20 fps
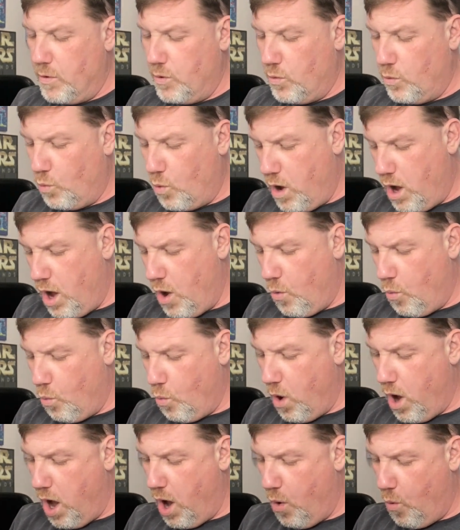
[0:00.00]
Wah,
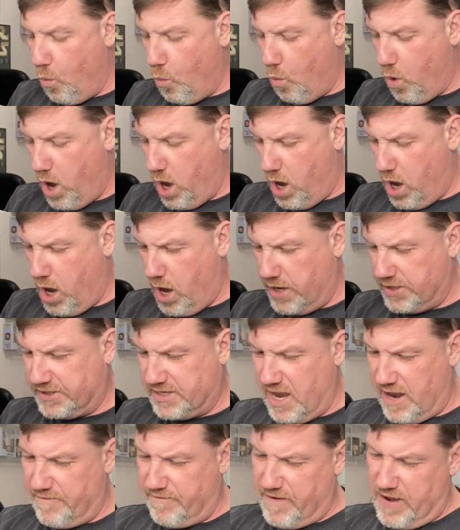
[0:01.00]
wah, wah.
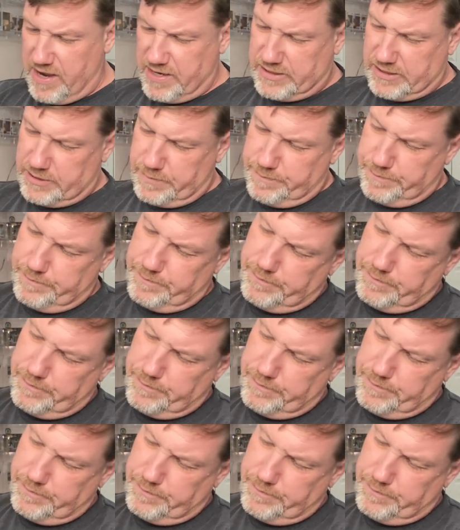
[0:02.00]
Sad face.